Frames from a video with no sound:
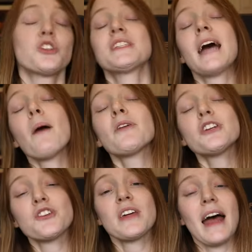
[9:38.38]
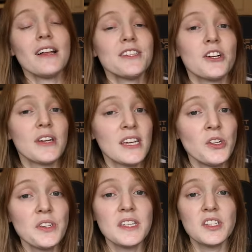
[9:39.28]
she's now pretty sure that Alistair
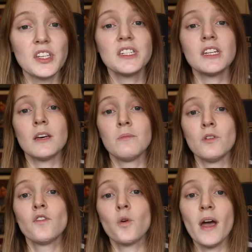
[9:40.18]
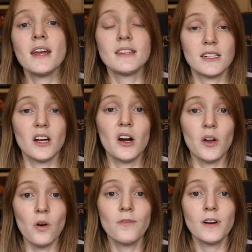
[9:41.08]
killed his assistant and moved away to start
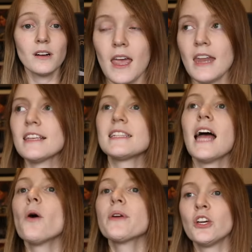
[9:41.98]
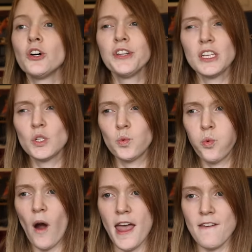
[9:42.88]
over, and has now killed his
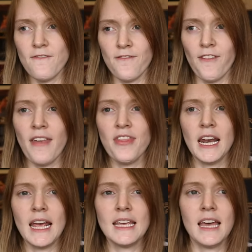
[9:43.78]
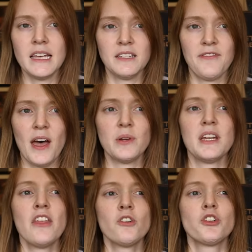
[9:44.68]
wife. And then I guess found
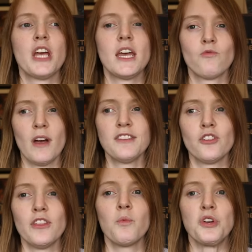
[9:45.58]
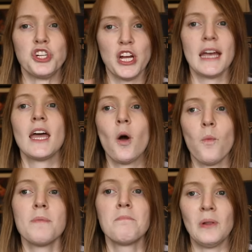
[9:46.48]
another Jane Russell that would check out
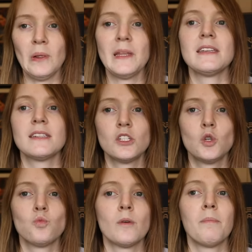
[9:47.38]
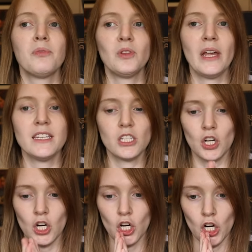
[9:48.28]
with police to replace
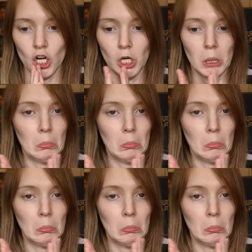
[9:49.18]
her.